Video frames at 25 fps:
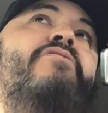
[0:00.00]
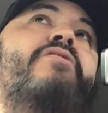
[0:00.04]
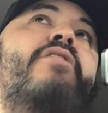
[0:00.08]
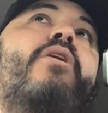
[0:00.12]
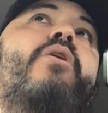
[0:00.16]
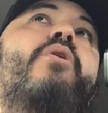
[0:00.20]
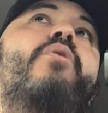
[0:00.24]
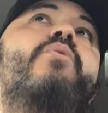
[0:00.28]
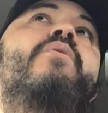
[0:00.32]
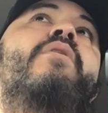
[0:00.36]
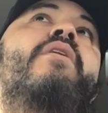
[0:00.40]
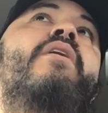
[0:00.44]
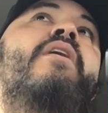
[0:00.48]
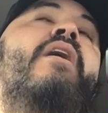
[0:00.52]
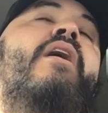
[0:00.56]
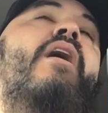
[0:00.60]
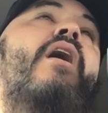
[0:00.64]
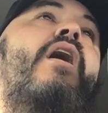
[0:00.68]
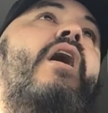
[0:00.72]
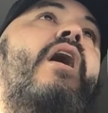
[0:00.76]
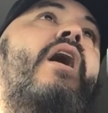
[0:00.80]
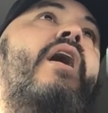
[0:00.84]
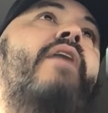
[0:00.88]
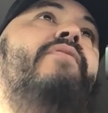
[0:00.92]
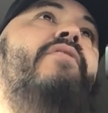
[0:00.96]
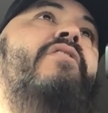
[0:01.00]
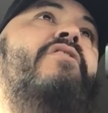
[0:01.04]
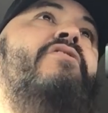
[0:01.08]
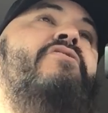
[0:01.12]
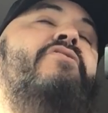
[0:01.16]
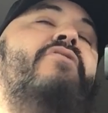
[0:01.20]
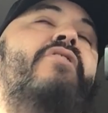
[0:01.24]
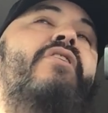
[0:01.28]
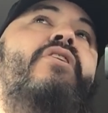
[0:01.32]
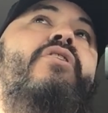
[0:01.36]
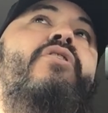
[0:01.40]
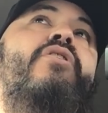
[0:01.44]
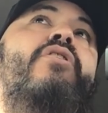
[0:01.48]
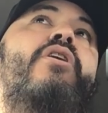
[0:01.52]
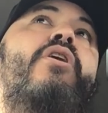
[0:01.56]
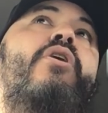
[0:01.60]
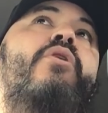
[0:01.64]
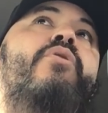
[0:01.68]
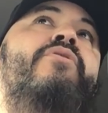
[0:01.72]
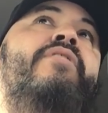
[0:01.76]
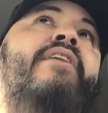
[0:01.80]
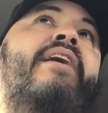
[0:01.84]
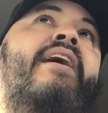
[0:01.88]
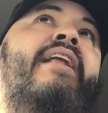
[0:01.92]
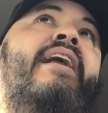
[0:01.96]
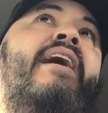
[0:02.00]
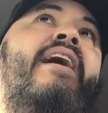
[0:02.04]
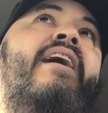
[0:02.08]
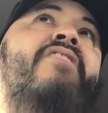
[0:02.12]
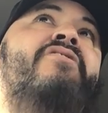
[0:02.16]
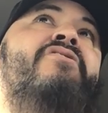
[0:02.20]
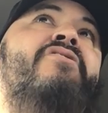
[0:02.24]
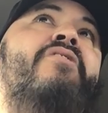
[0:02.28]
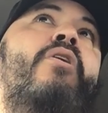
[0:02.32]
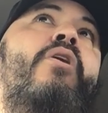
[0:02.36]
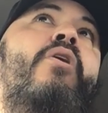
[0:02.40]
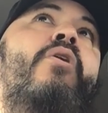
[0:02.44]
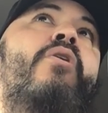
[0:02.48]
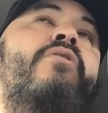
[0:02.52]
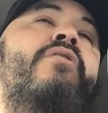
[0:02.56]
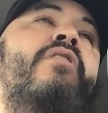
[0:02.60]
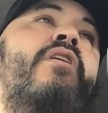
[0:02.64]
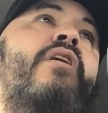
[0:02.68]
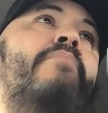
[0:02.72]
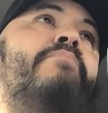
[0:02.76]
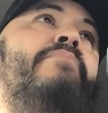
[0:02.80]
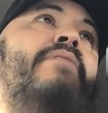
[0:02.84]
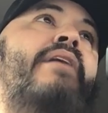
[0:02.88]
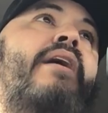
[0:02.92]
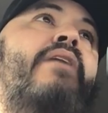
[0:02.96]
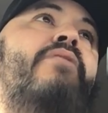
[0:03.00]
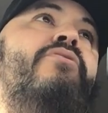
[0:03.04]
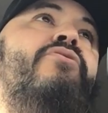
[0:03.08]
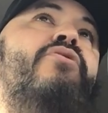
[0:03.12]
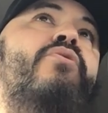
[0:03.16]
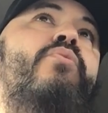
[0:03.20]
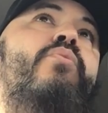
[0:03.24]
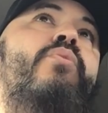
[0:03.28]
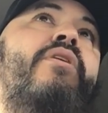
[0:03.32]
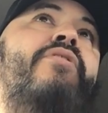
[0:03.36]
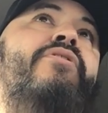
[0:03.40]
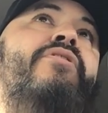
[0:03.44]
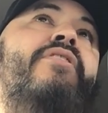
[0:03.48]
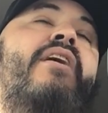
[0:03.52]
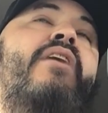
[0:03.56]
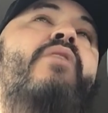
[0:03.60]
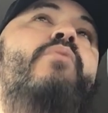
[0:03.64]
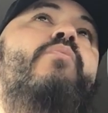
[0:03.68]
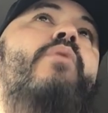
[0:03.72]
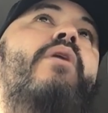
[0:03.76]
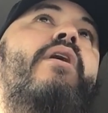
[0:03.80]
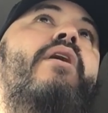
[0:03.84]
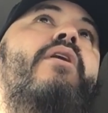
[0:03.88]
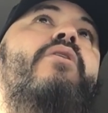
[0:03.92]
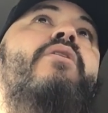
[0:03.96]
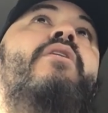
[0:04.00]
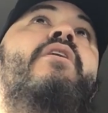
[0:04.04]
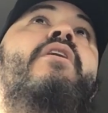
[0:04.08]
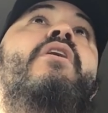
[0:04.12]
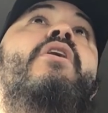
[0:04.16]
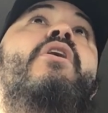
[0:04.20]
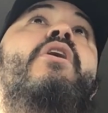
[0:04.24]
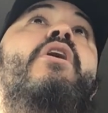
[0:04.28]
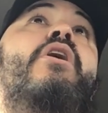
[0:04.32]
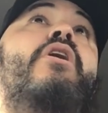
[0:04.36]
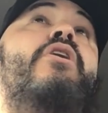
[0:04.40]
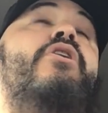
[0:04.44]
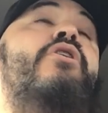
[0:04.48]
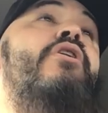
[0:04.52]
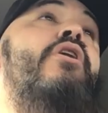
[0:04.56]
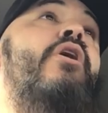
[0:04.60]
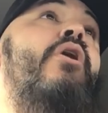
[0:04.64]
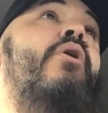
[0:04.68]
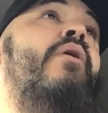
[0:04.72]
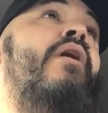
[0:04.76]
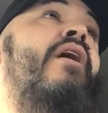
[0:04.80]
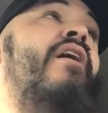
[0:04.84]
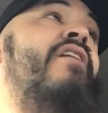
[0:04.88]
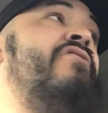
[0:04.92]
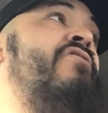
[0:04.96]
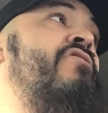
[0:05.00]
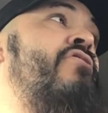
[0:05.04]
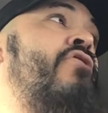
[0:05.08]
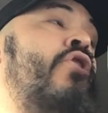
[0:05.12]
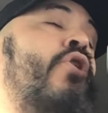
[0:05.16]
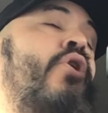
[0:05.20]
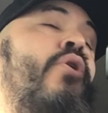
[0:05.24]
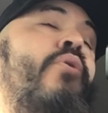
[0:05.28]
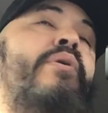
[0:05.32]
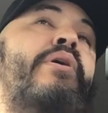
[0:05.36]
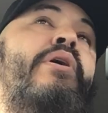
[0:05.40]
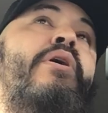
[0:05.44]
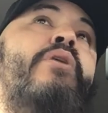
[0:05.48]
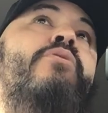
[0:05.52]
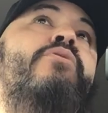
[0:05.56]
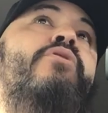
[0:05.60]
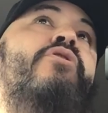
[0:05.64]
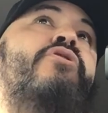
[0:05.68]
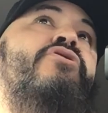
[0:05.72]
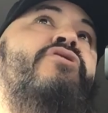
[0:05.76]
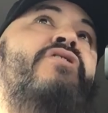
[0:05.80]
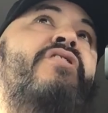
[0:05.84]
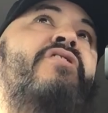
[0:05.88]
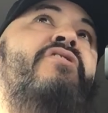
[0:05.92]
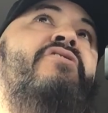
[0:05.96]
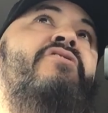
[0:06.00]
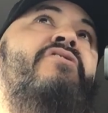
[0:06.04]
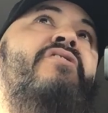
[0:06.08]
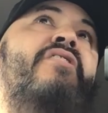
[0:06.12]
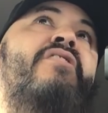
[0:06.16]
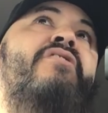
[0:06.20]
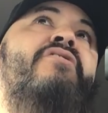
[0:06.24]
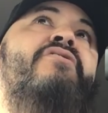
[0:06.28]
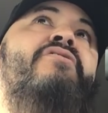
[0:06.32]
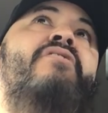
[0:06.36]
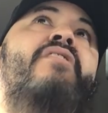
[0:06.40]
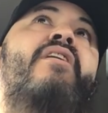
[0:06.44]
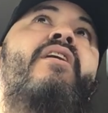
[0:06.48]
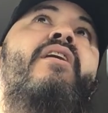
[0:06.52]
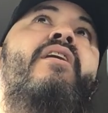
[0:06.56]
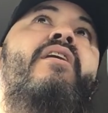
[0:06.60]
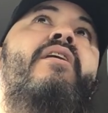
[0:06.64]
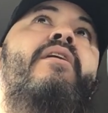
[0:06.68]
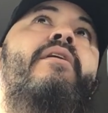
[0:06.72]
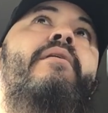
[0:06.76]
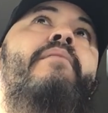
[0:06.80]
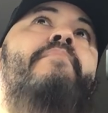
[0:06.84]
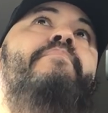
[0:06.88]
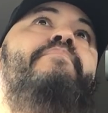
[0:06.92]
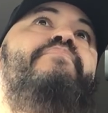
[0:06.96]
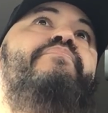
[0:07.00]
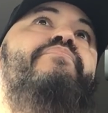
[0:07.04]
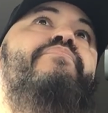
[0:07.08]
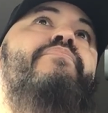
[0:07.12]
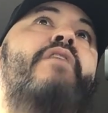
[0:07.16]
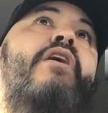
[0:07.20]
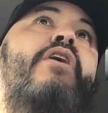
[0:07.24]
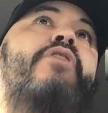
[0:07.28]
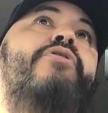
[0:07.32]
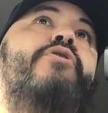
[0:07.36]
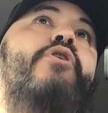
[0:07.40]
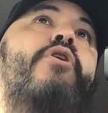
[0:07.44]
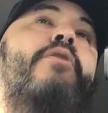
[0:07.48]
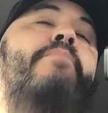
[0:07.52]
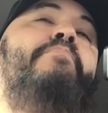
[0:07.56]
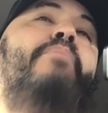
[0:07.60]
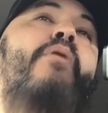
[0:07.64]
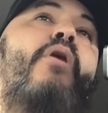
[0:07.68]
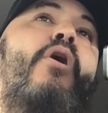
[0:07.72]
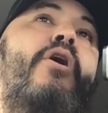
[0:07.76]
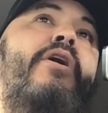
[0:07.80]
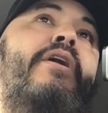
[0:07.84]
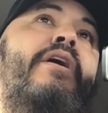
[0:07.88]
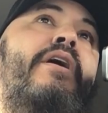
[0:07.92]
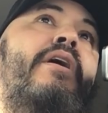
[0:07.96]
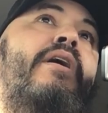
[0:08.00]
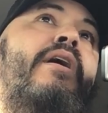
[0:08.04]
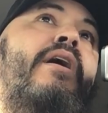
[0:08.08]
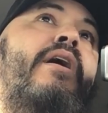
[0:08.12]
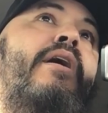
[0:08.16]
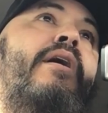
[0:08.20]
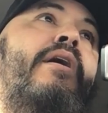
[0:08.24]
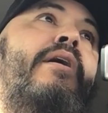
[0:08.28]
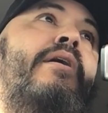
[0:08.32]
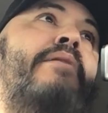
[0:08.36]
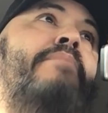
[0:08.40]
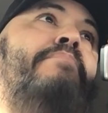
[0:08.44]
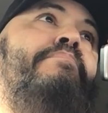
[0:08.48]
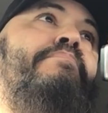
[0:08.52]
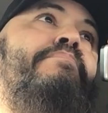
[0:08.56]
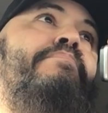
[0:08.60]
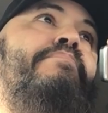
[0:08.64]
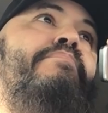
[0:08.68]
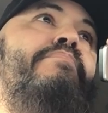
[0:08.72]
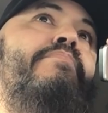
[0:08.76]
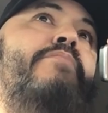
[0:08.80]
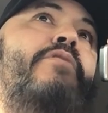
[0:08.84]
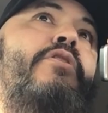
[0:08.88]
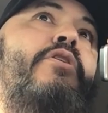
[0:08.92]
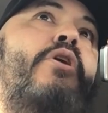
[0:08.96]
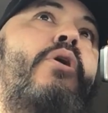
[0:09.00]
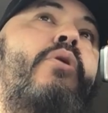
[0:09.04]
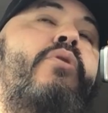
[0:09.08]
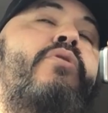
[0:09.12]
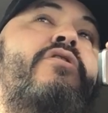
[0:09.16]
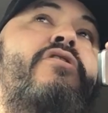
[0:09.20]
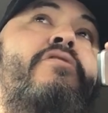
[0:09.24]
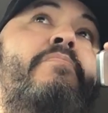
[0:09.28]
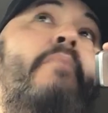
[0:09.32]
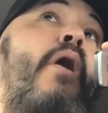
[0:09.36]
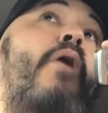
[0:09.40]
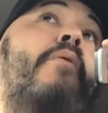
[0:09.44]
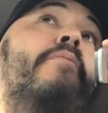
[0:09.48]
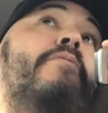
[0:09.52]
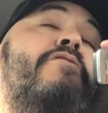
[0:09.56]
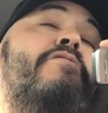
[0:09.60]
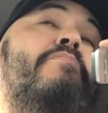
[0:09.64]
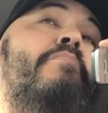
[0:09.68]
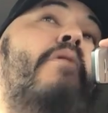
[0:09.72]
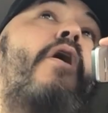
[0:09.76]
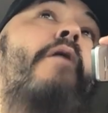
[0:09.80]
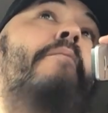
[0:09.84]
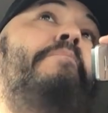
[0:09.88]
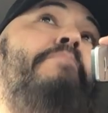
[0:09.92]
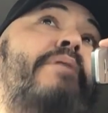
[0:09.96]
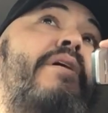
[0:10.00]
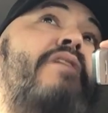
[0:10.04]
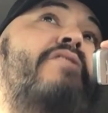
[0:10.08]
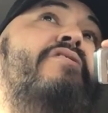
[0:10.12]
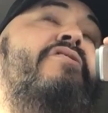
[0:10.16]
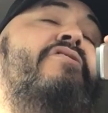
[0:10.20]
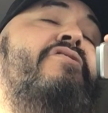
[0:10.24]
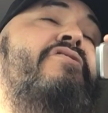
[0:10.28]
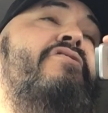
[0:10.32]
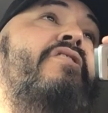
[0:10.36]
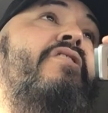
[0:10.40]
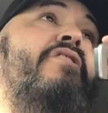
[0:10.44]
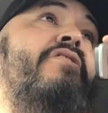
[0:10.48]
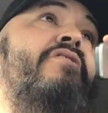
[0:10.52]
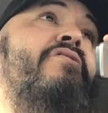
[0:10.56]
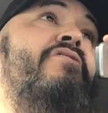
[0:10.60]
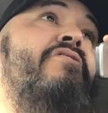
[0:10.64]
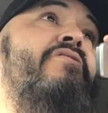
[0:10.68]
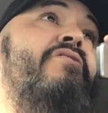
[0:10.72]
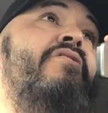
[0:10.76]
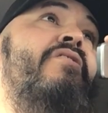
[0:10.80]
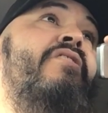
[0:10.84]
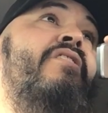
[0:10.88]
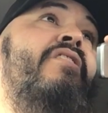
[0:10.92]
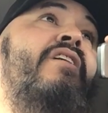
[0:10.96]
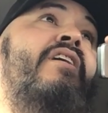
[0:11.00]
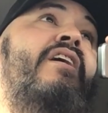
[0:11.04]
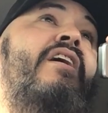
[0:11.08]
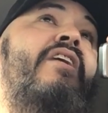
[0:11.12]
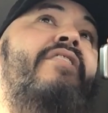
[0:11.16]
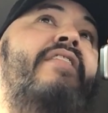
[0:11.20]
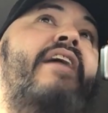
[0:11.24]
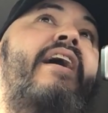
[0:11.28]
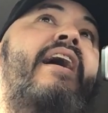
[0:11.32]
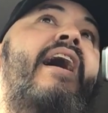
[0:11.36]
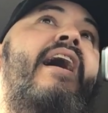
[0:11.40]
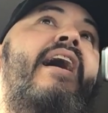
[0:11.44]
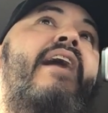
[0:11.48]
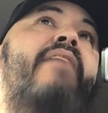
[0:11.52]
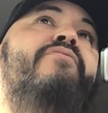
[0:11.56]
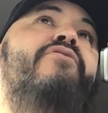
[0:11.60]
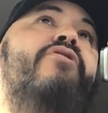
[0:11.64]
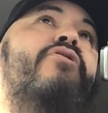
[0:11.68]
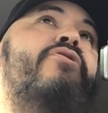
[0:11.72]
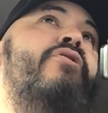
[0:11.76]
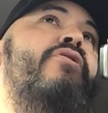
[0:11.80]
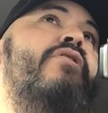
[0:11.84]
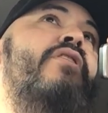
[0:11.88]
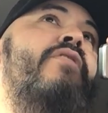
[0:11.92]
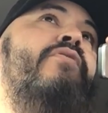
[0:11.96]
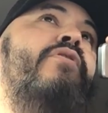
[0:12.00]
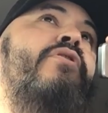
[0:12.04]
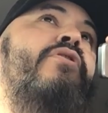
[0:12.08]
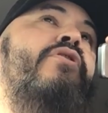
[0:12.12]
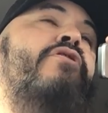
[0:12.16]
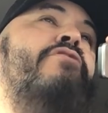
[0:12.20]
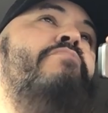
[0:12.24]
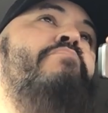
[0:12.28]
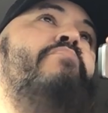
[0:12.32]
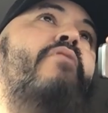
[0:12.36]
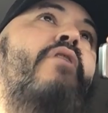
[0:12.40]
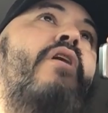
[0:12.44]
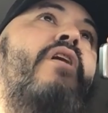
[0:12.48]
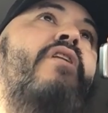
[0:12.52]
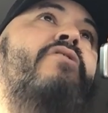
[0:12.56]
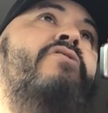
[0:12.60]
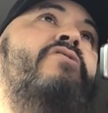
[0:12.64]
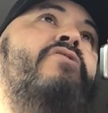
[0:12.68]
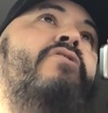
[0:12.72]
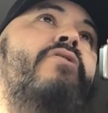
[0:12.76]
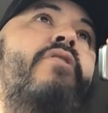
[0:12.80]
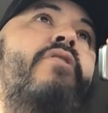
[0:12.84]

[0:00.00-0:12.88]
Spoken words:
So obviously, that has to all come down to one thing where, us courier logistics, third party, small businesses, they have to deliver those products